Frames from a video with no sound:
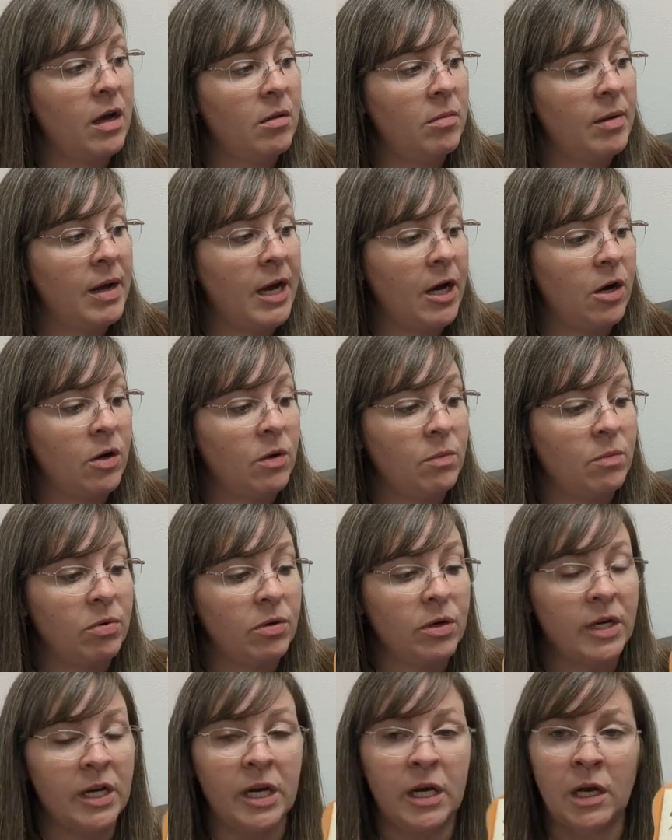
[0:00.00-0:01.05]
about
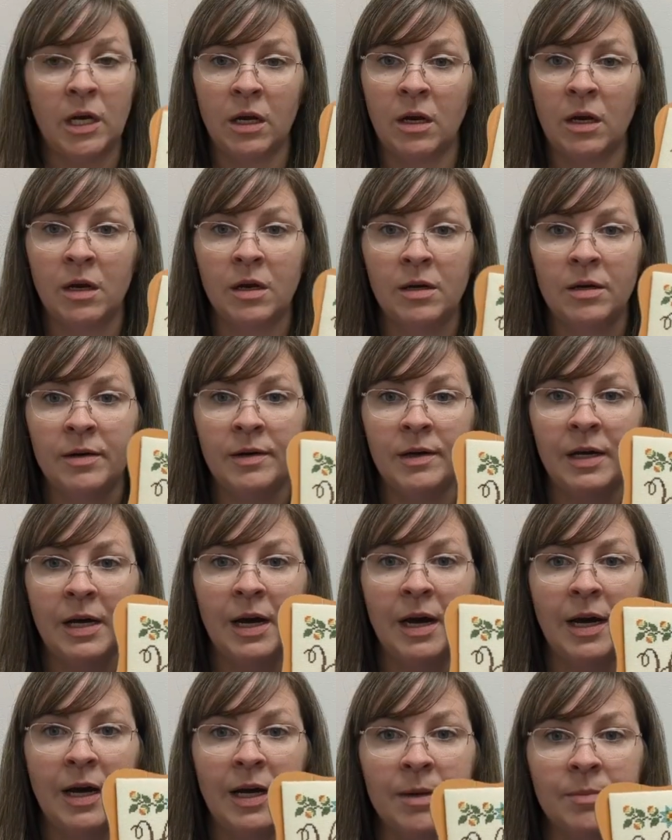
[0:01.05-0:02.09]
putting
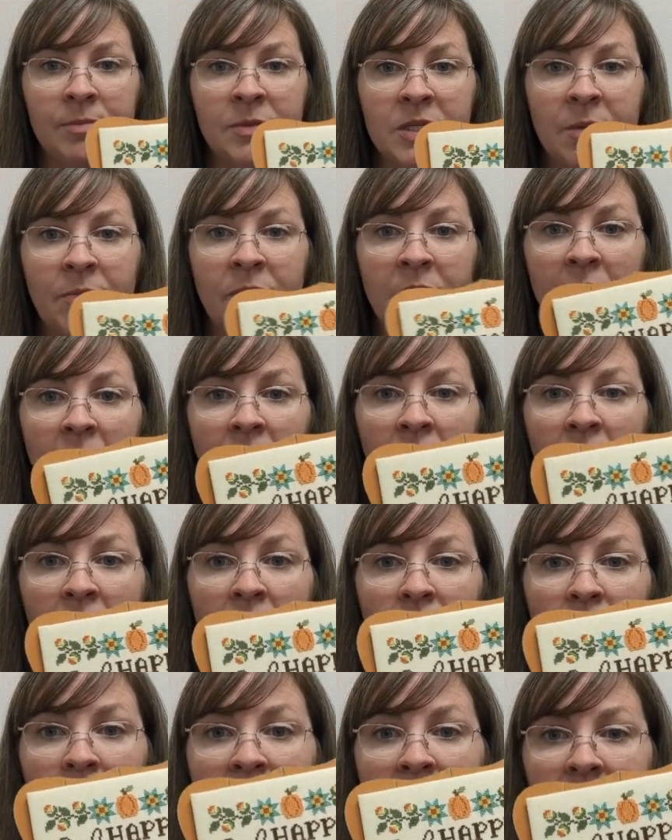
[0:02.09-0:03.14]
um, something
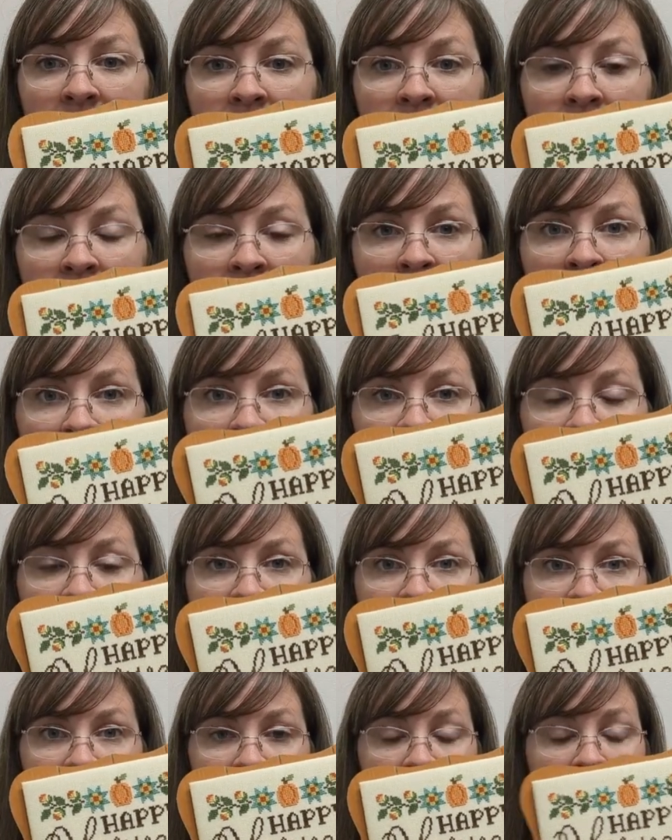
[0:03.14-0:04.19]
around the
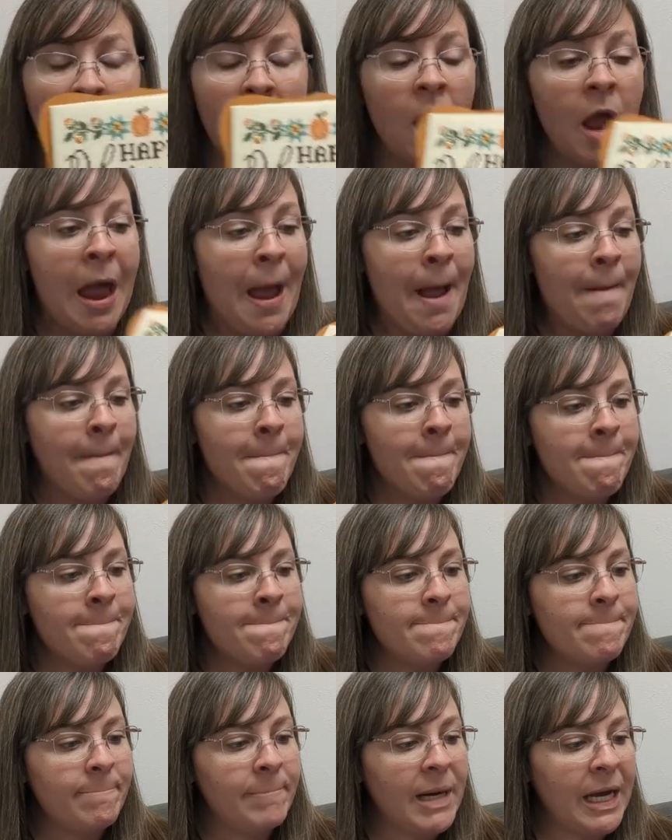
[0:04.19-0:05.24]
stitching,
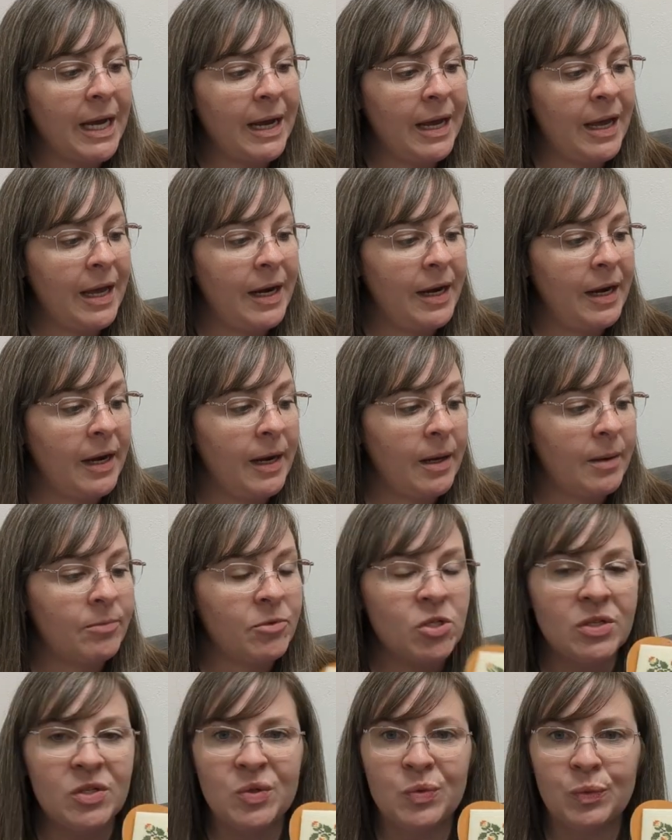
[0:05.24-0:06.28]
but ended up
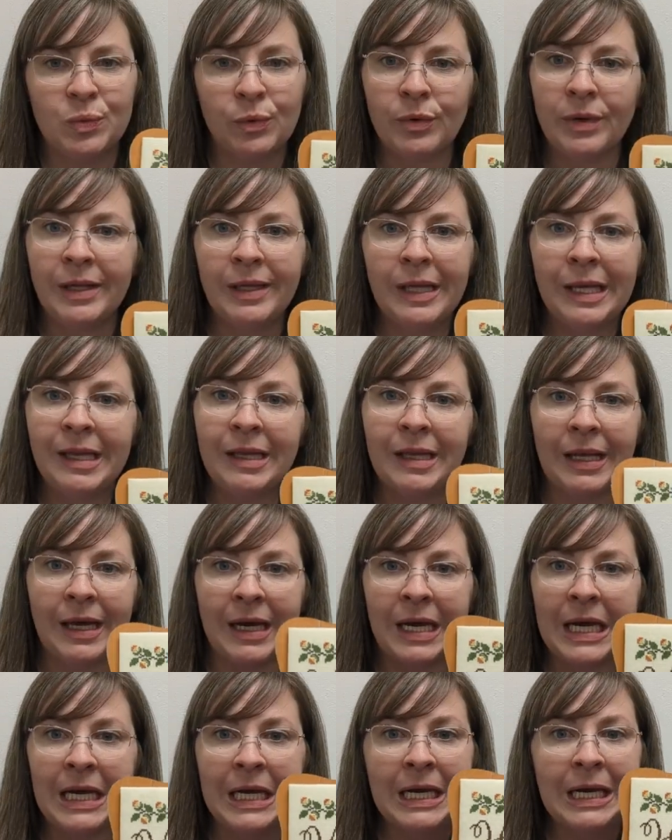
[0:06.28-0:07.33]
just really
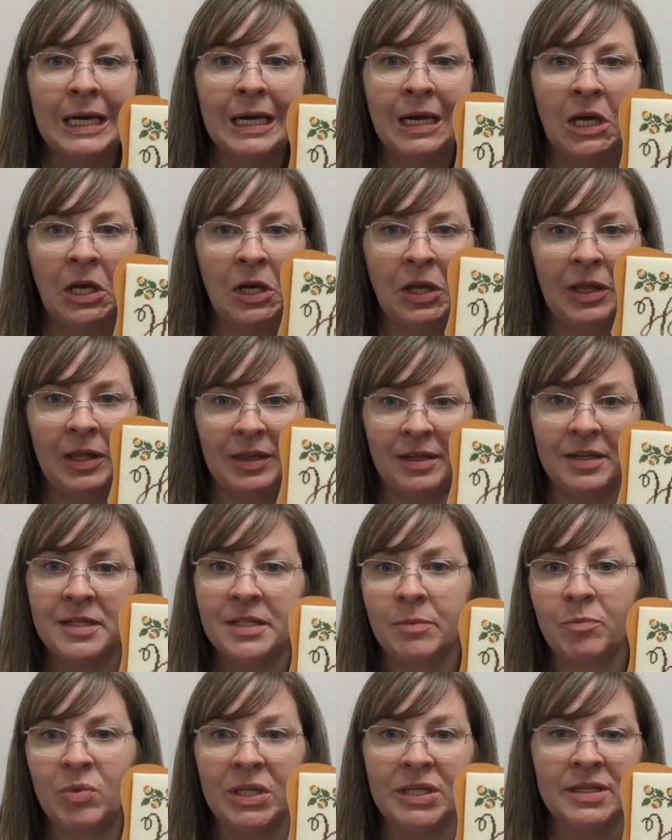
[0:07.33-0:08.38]
liking the
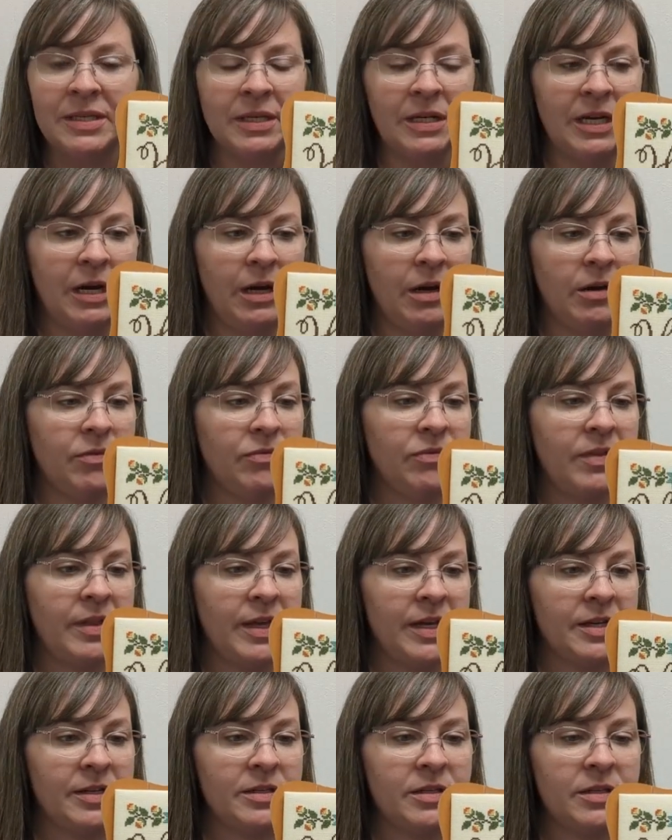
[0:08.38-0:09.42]
simplicity of
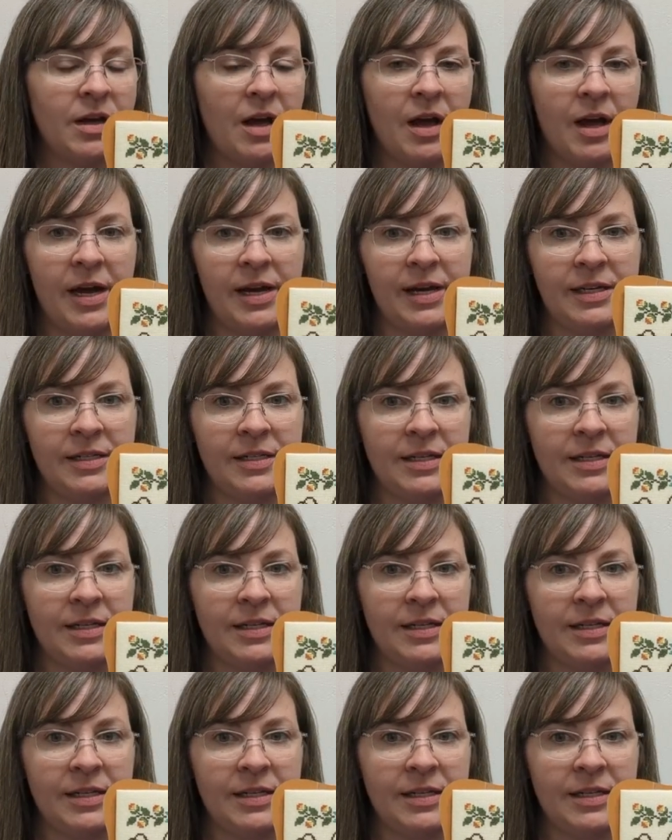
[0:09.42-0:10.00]
this. I